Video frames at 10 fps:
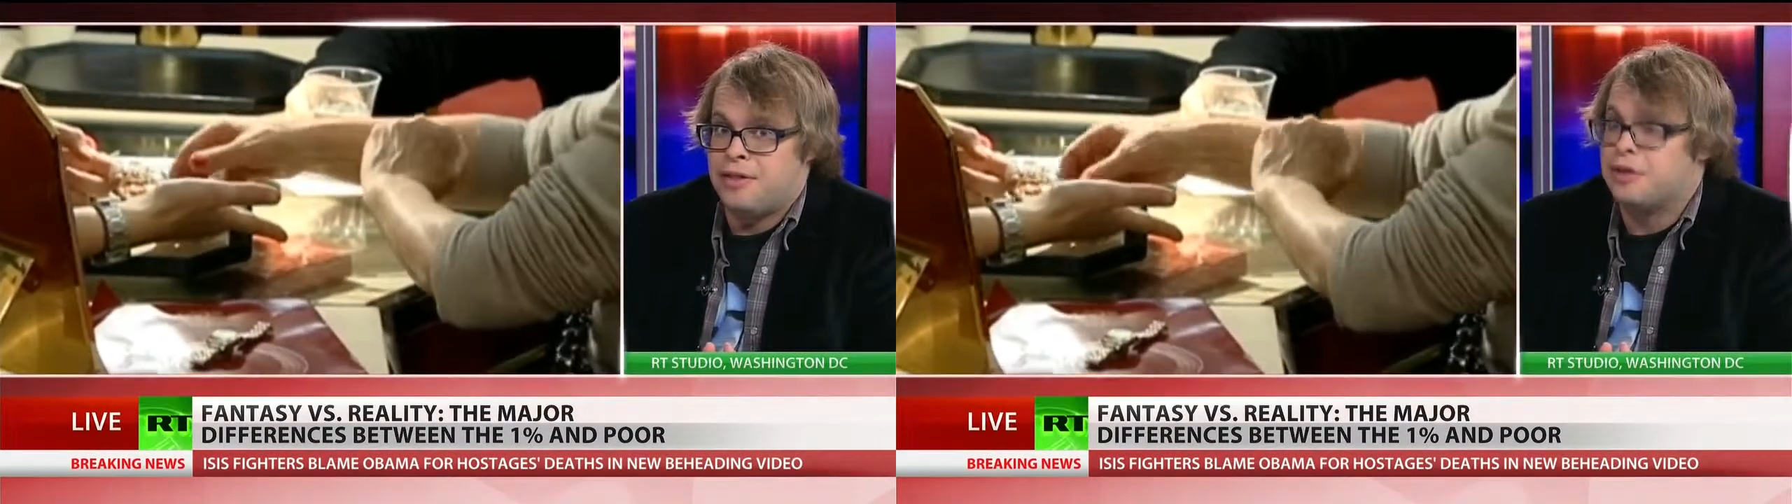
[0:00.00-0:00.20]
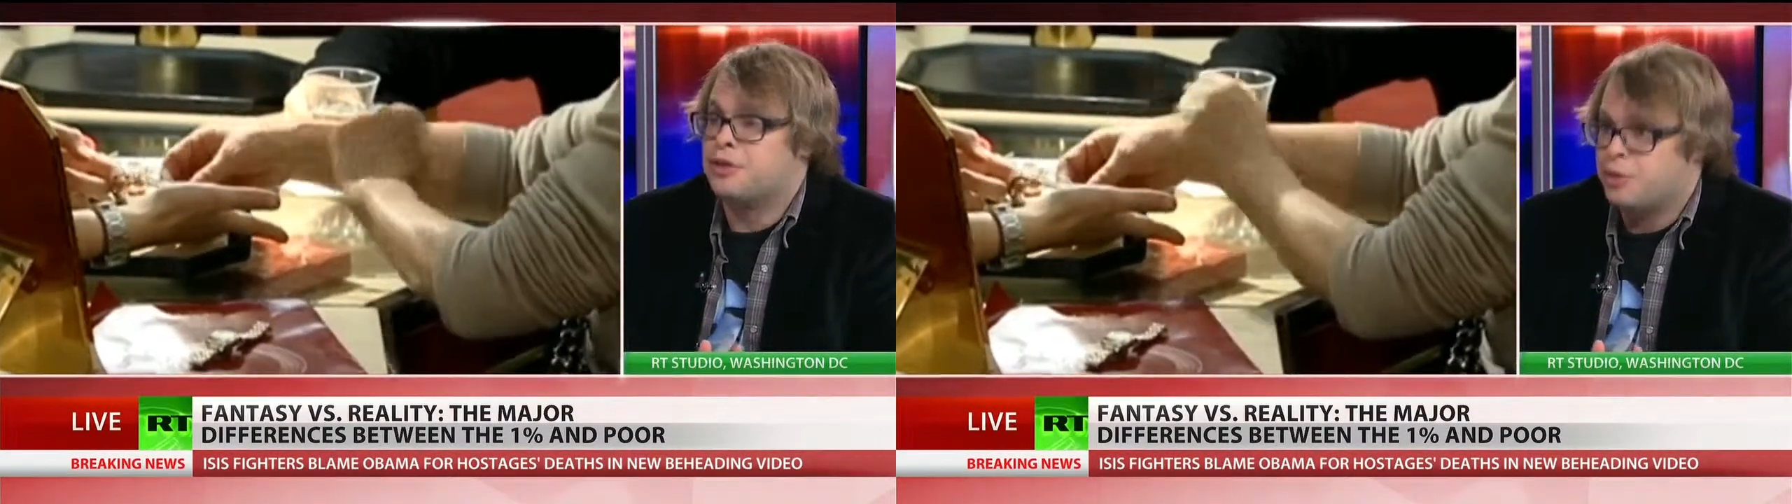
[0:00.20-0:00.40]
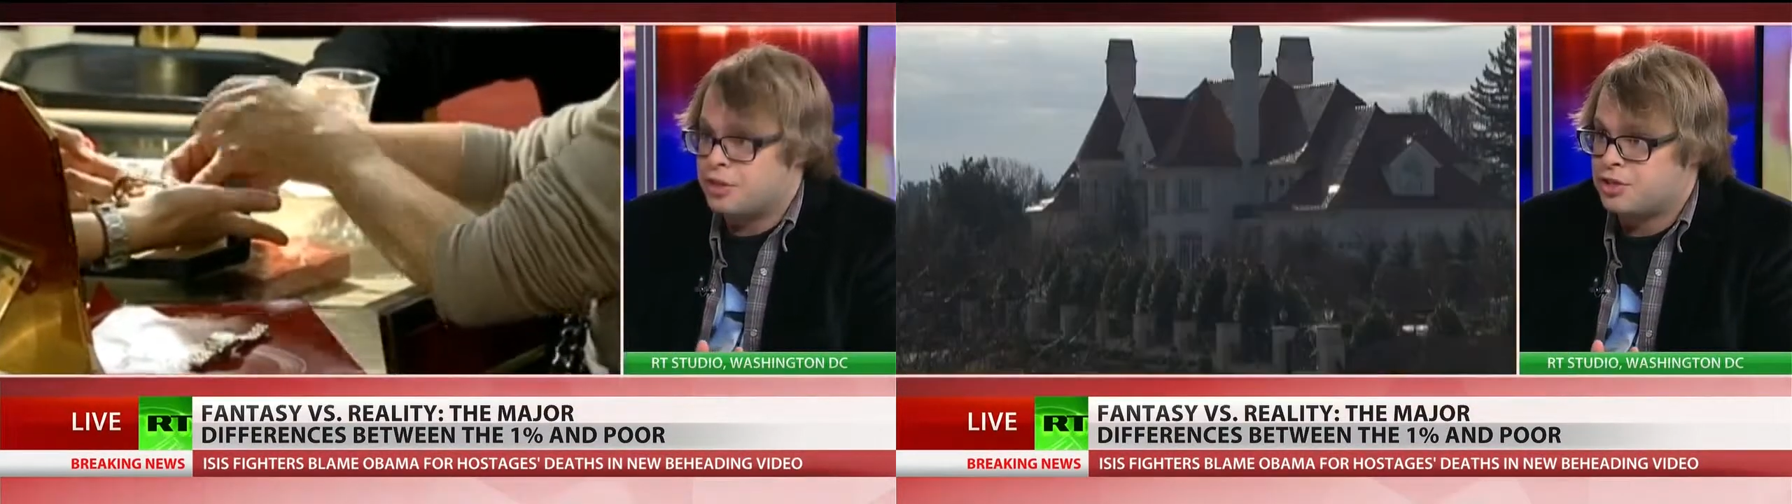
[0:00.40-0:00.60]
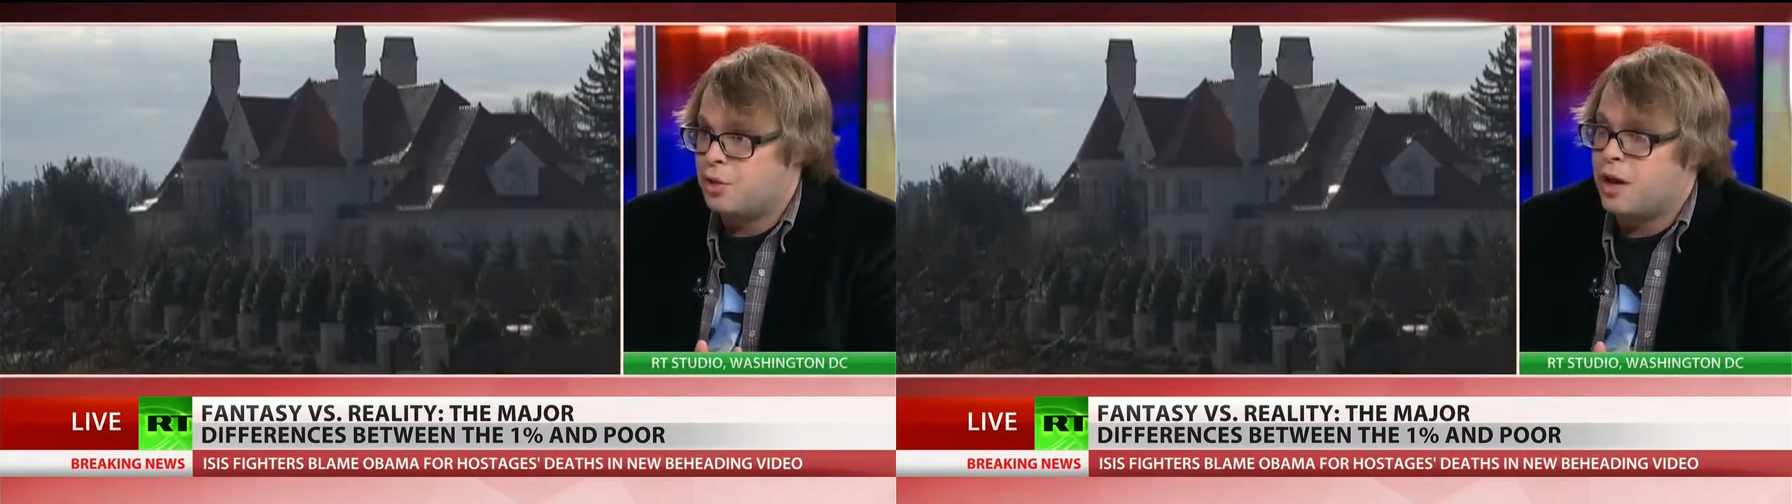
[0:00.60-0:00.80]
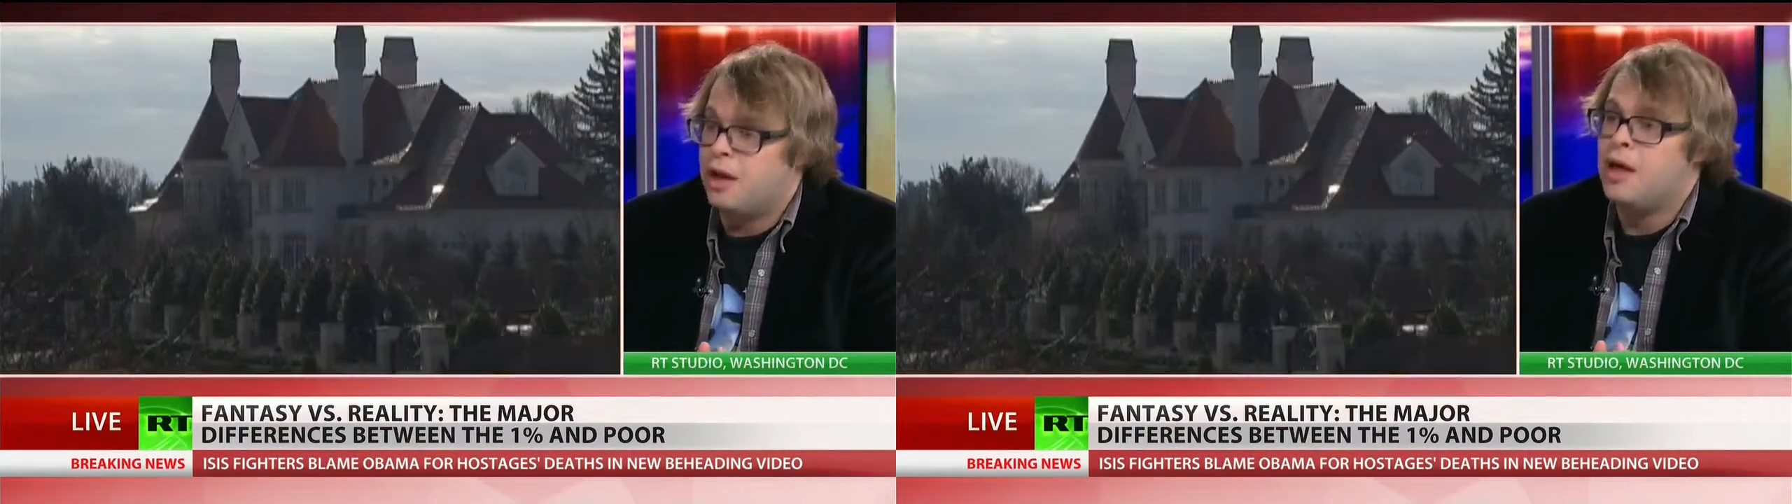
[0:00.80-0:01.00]
they're doing so
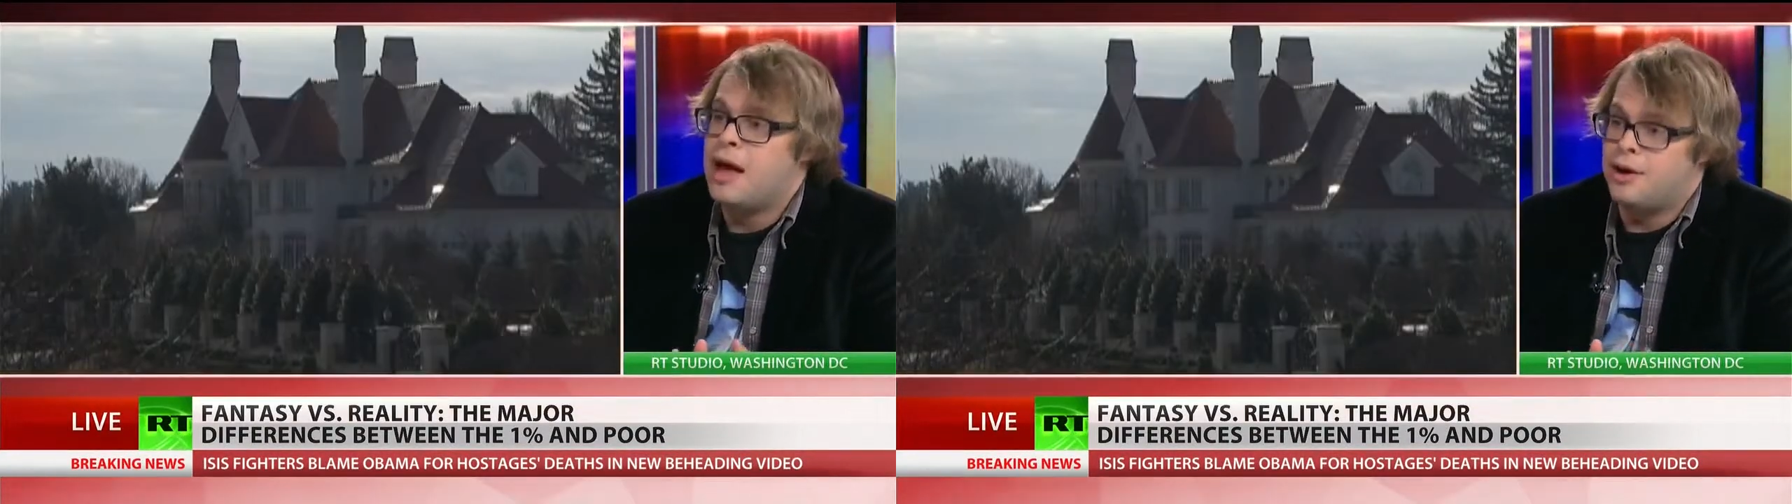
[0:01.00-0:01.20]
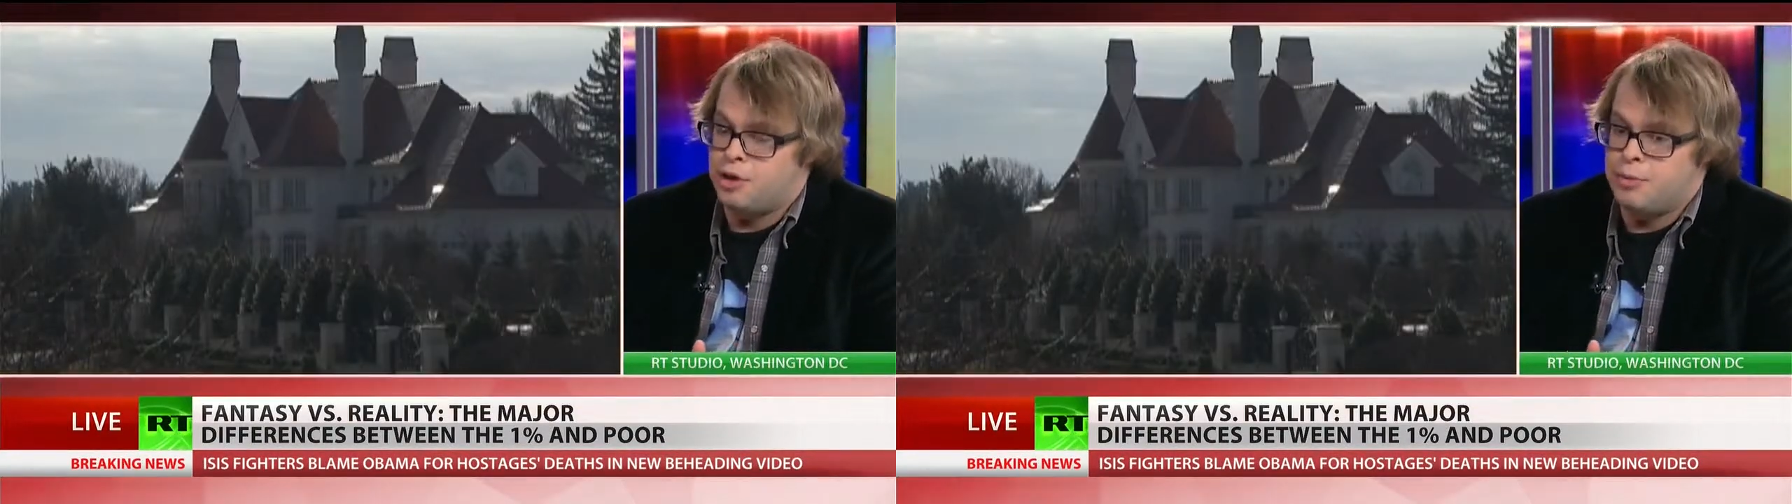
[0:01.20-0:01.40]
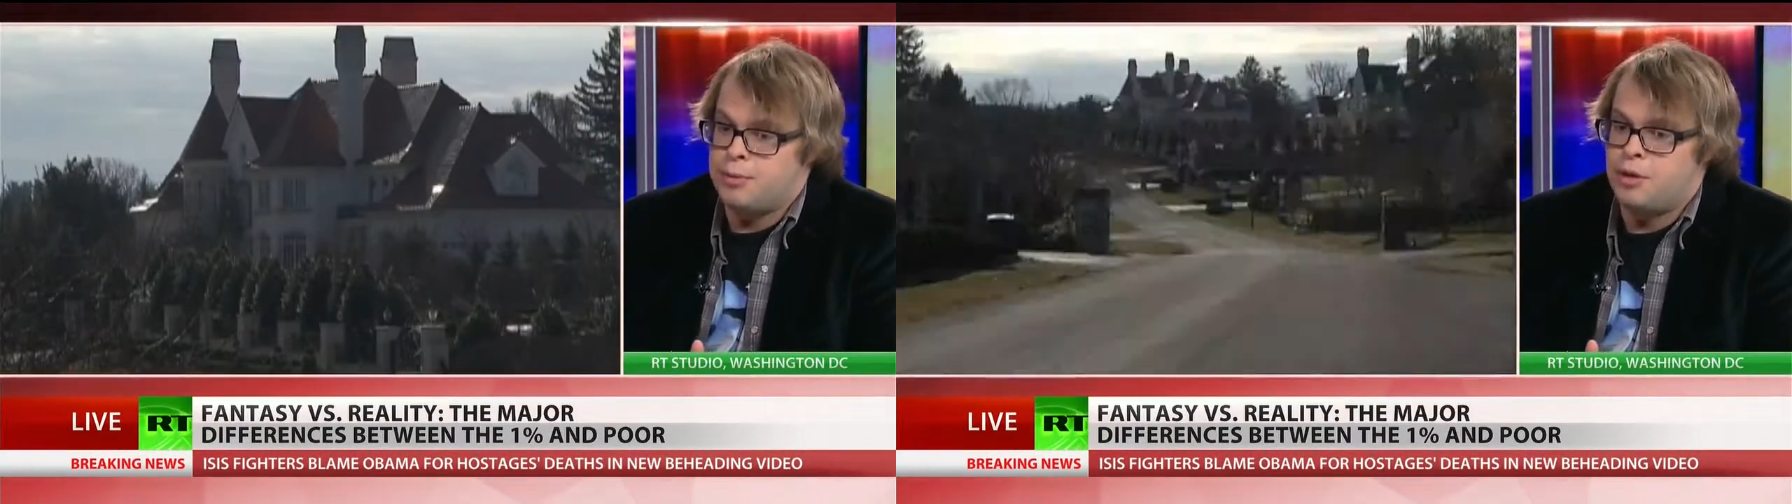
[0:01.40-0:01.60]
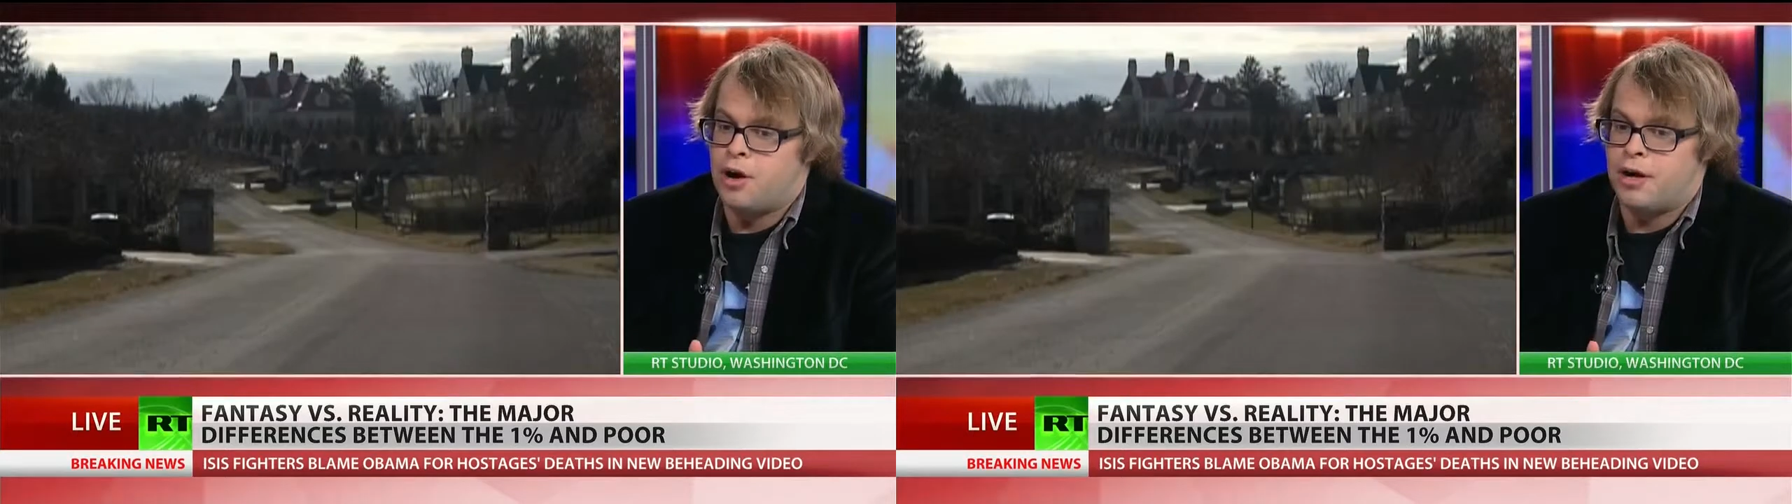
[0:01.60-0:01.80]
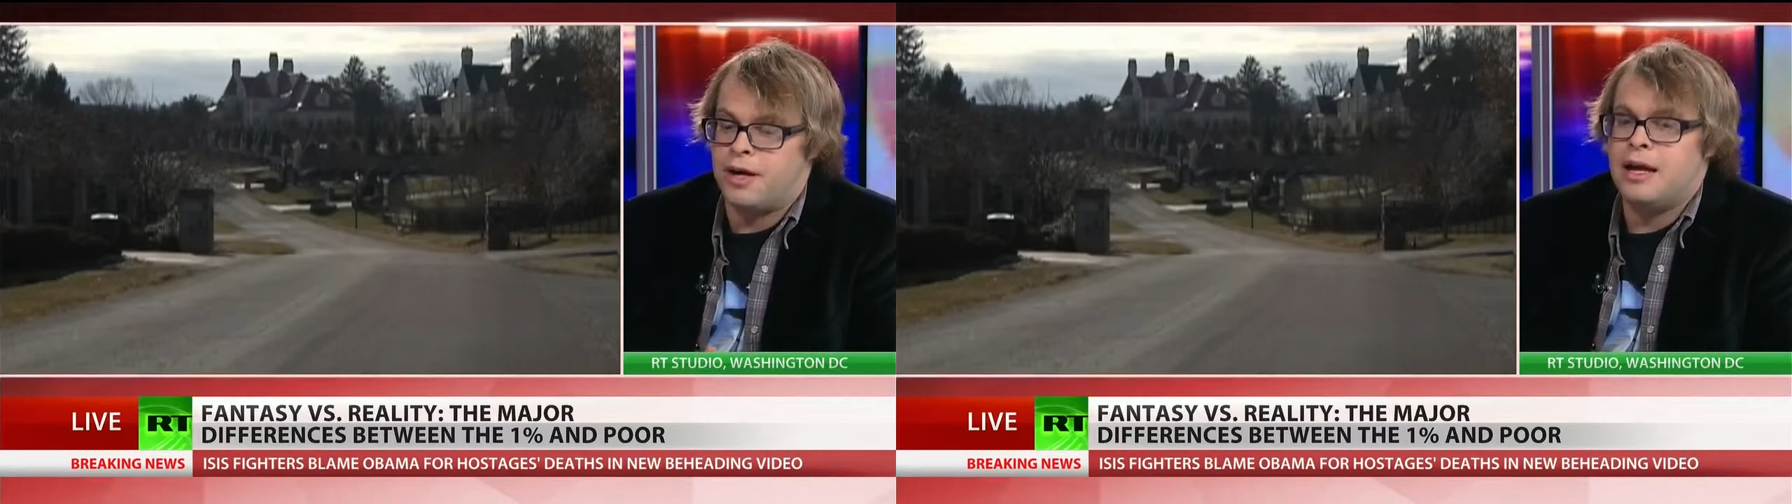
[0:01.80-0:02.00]
well and other people
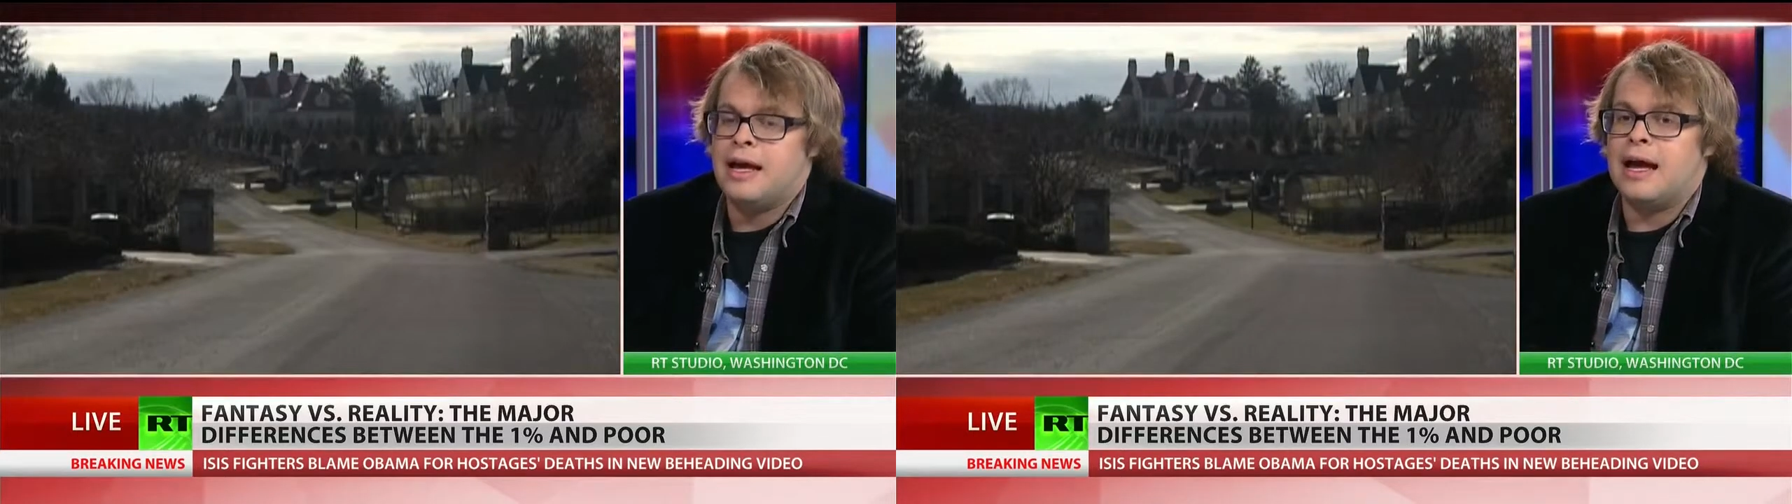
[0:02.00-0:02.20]
aren't.